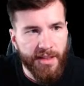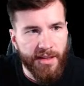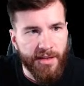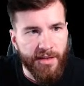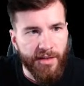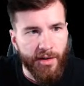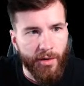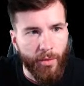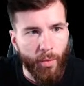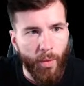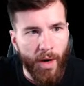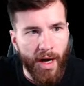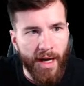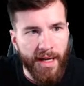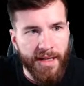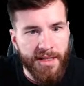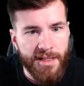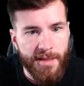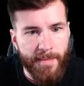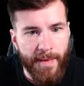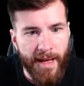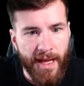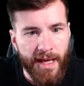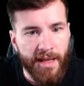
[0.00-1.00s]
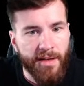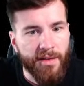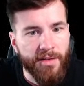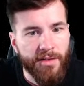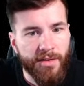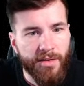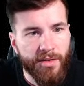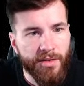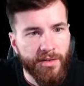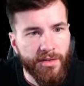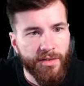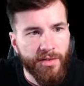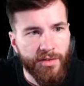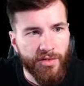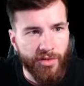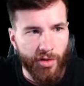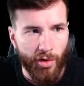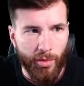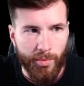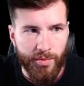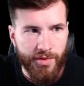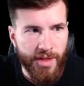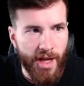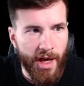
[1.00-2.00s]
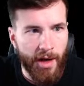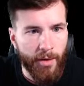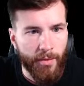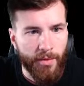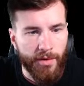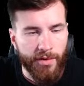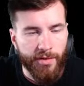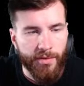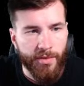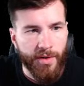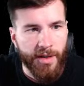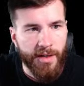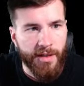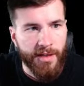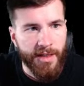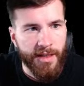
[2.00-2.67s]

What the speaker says: why demand slopes downward, right?